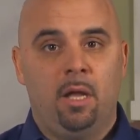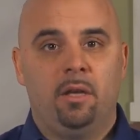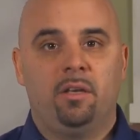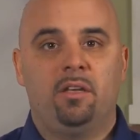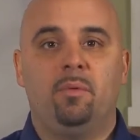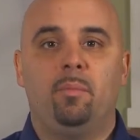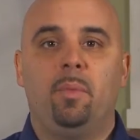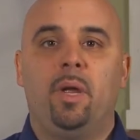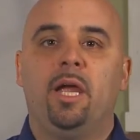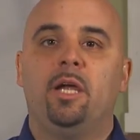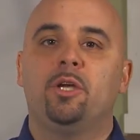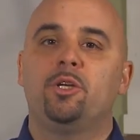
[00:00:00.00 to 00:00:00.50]

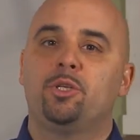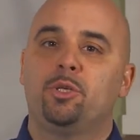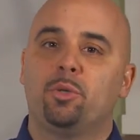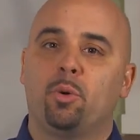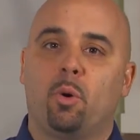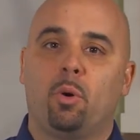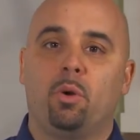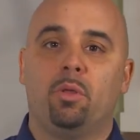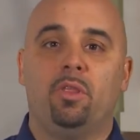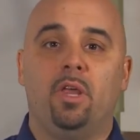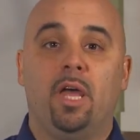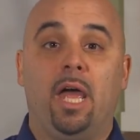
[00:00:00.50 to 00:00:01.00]
to make
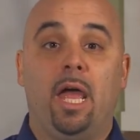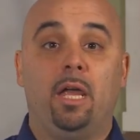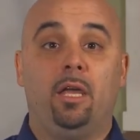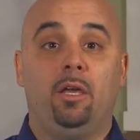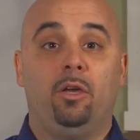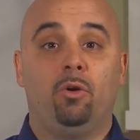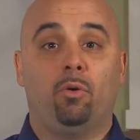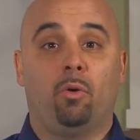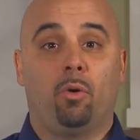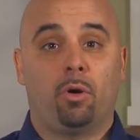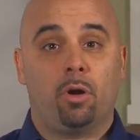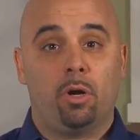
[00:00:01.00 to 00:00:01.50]
sure that
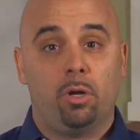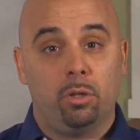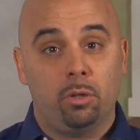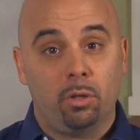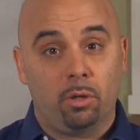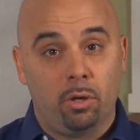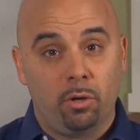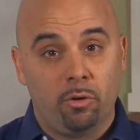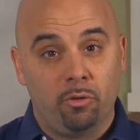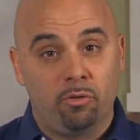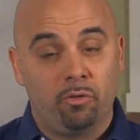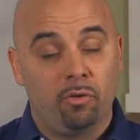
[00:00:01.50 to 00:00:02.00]
your
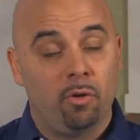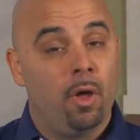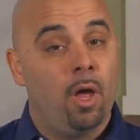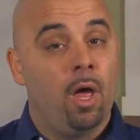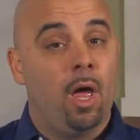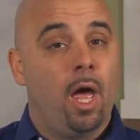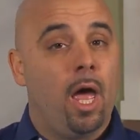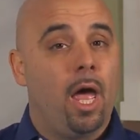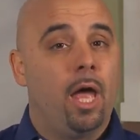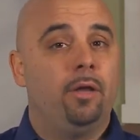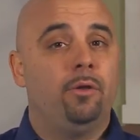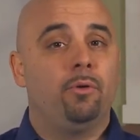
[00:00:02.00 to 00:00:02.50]
clerks
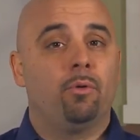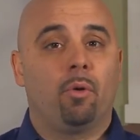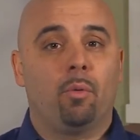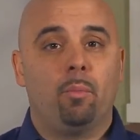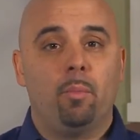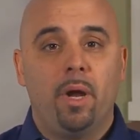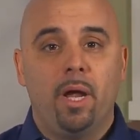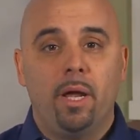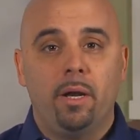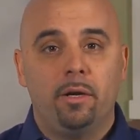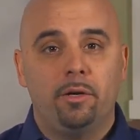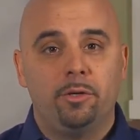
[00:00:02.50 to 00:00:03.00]
and your
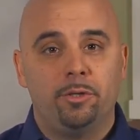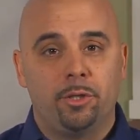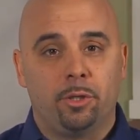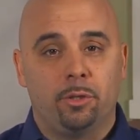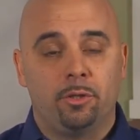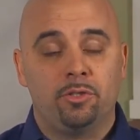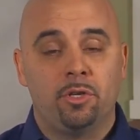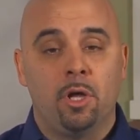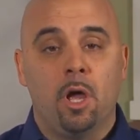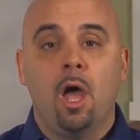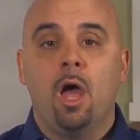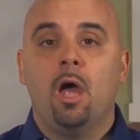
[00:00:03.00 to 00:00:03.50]

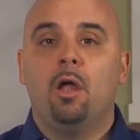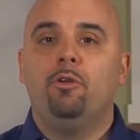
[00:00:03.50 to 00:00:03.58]
managers